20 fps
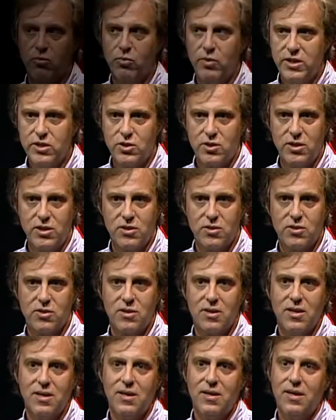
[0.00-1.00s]
richness
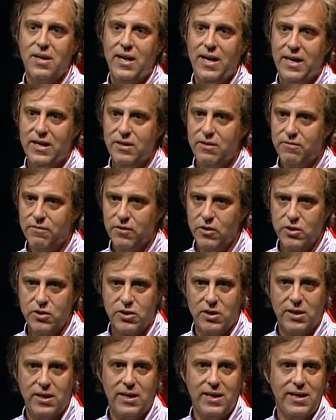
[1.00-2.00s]
and
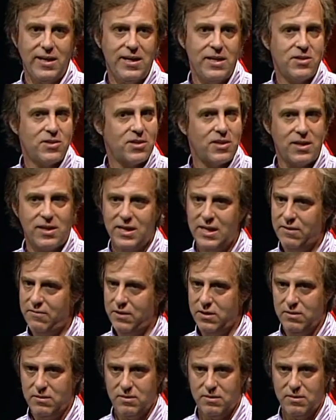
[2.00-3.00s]
diversity isn't a
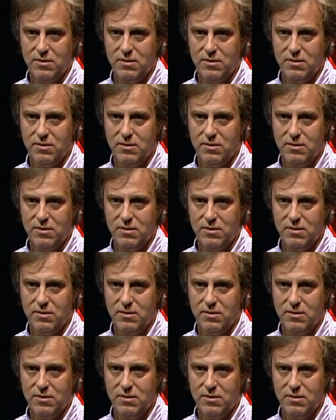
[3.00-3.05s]
given.